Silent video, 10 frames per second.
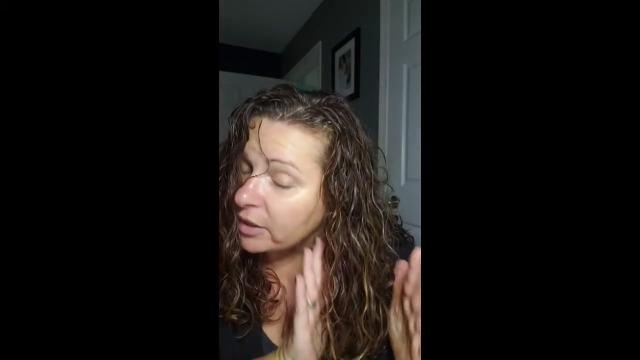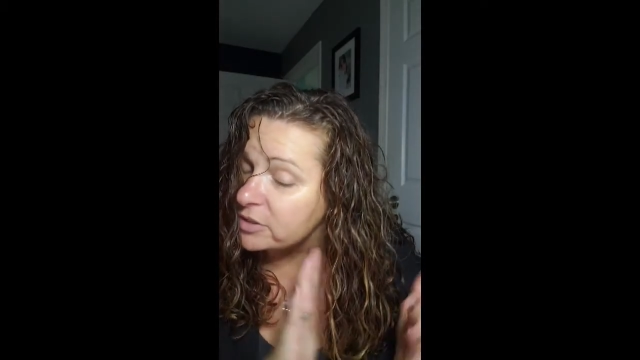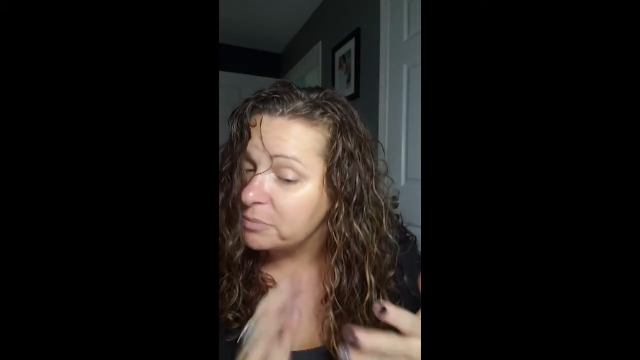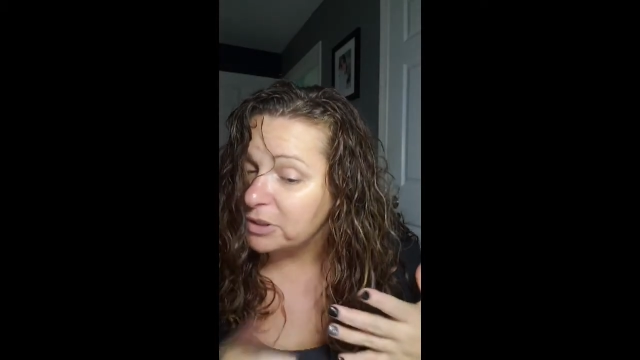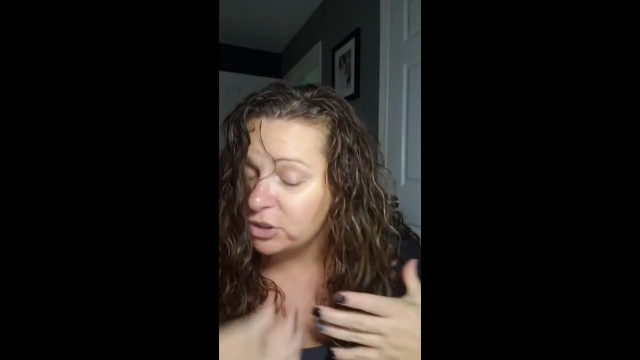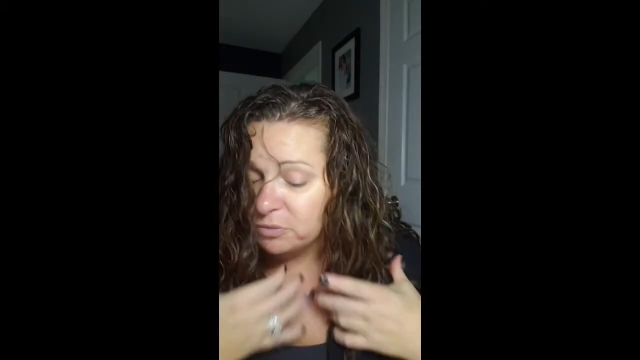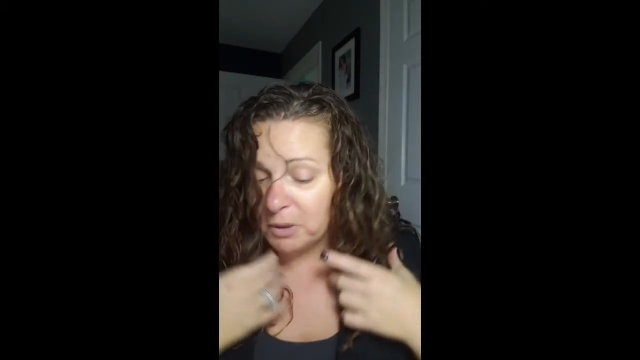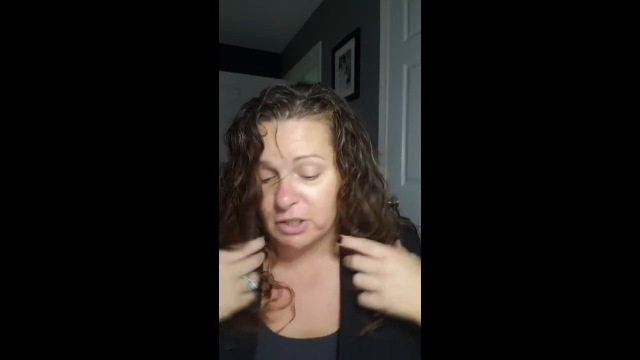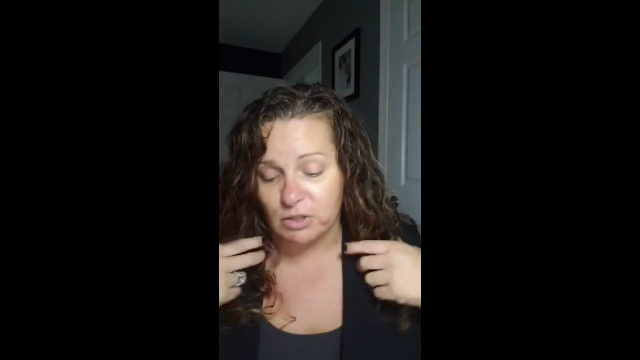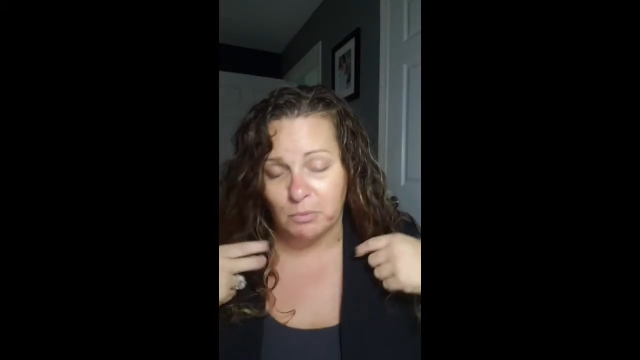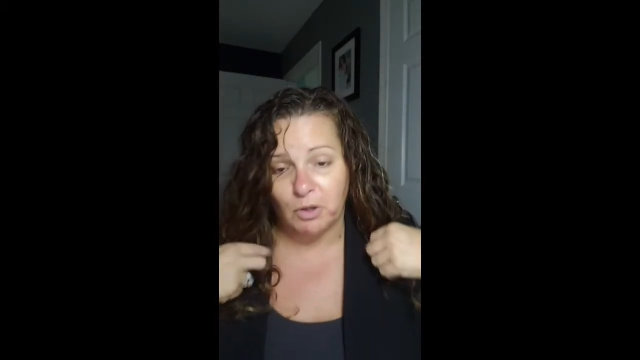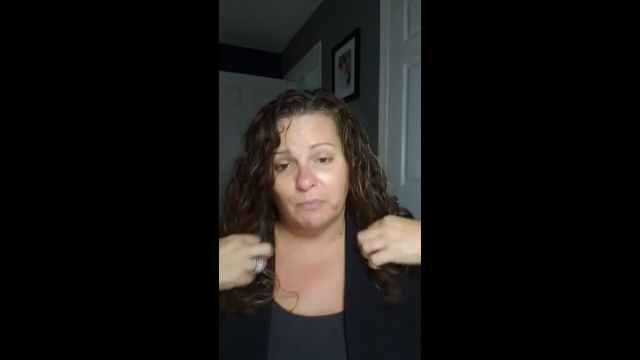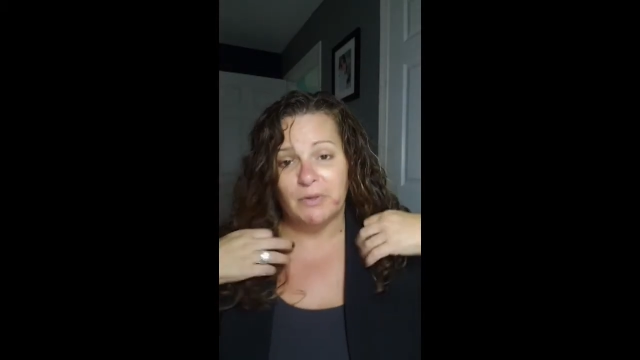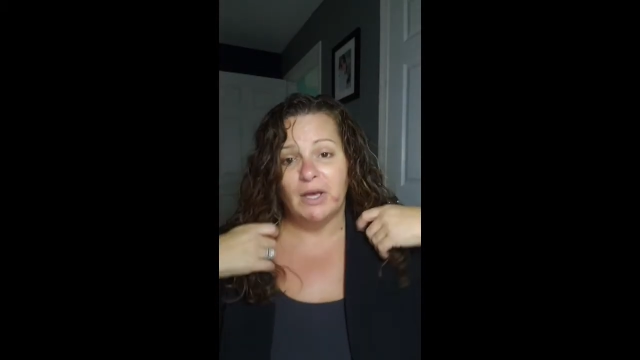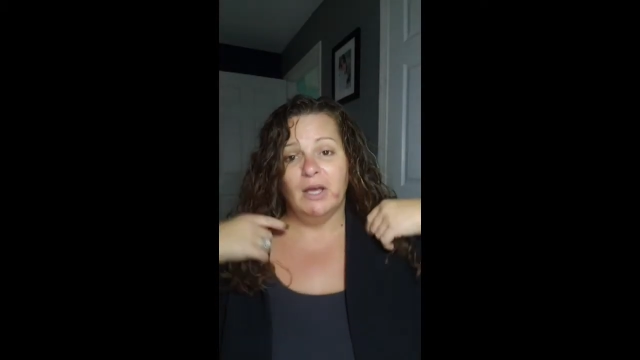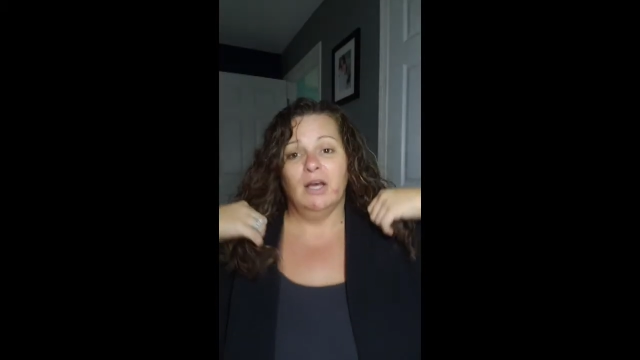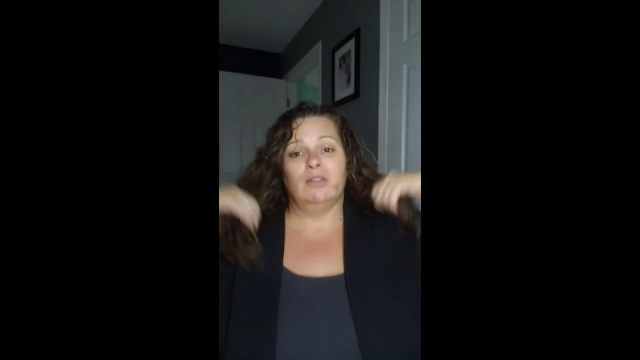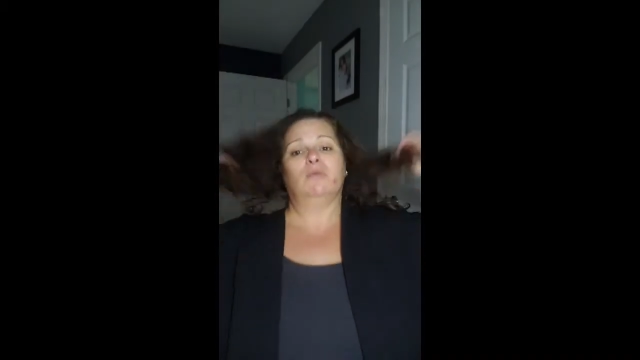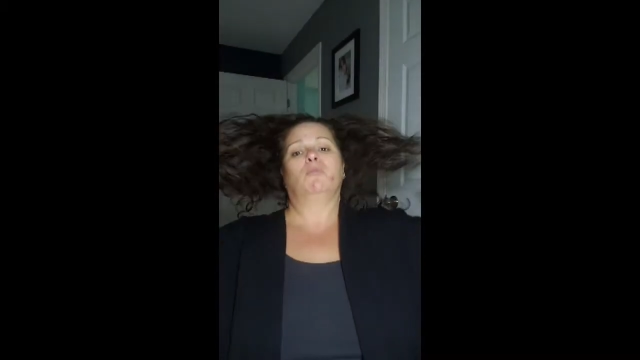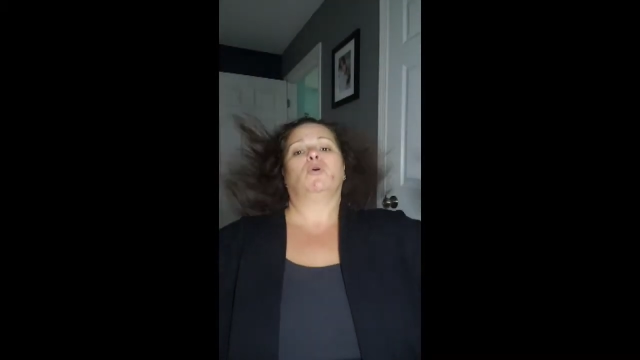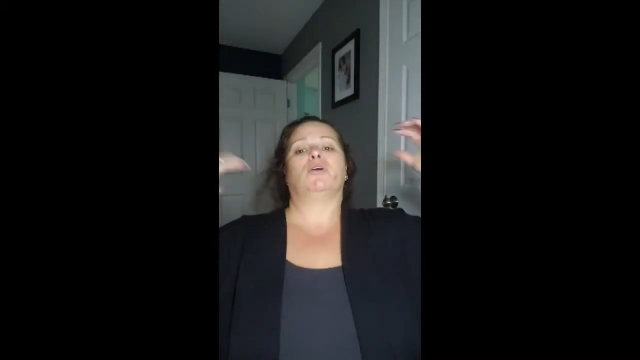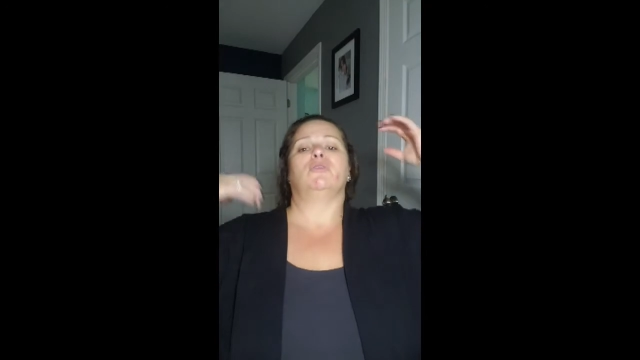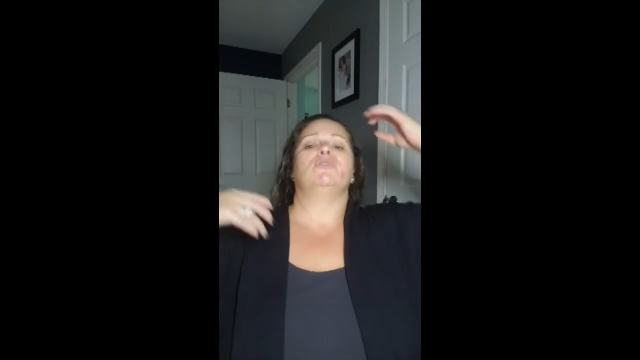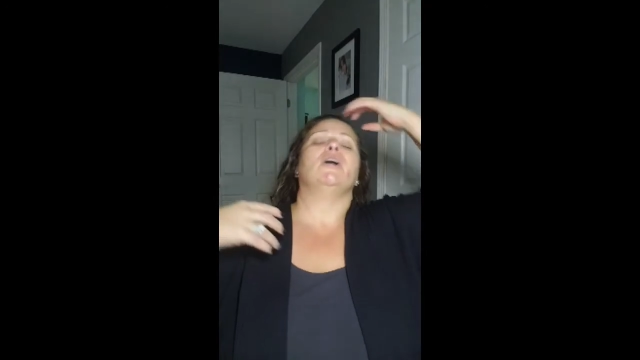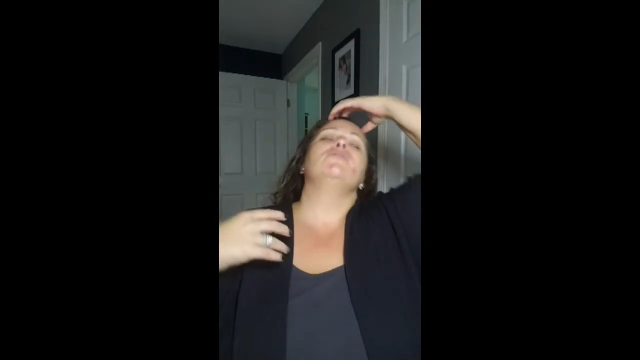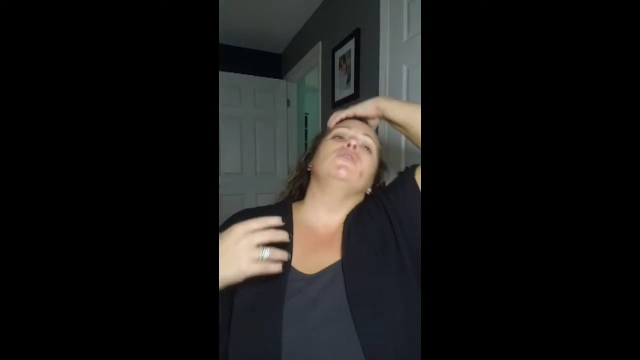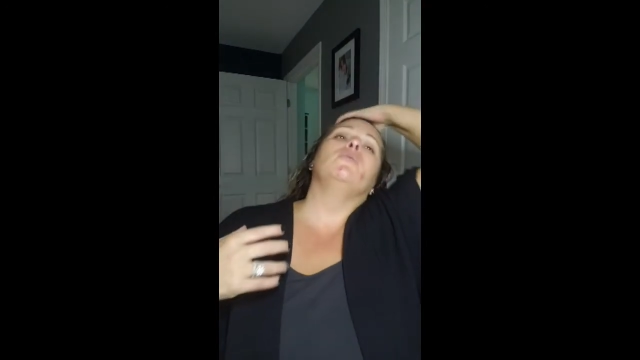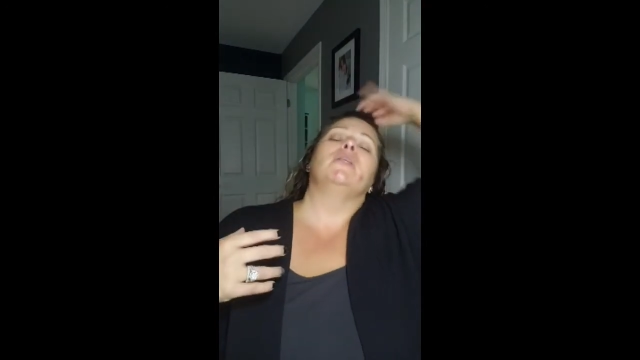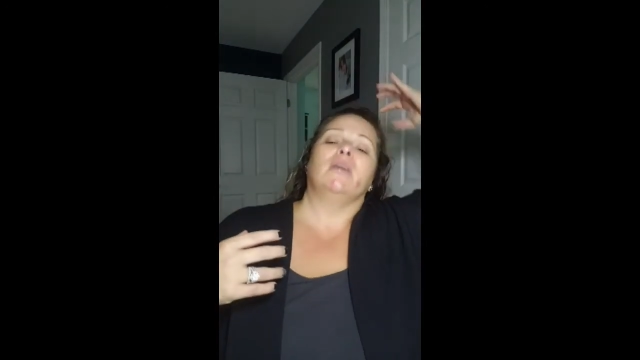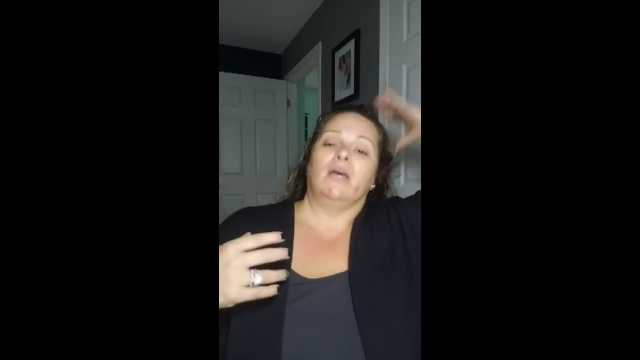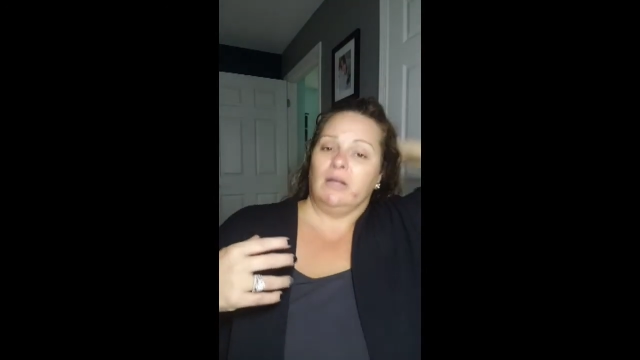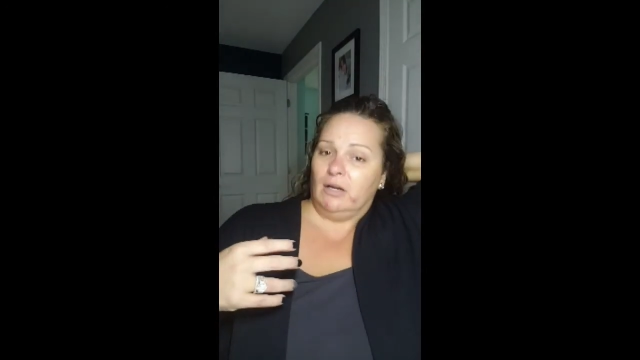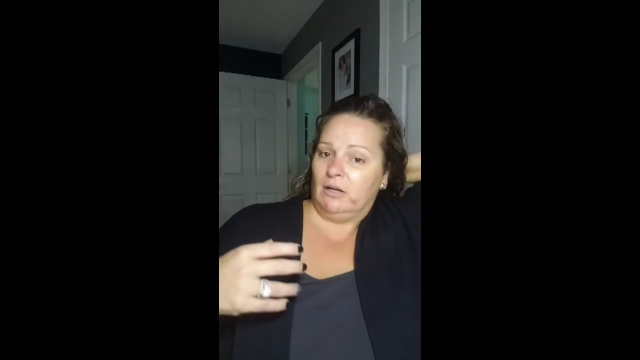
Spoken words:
as much as possible. The more you tussle with it,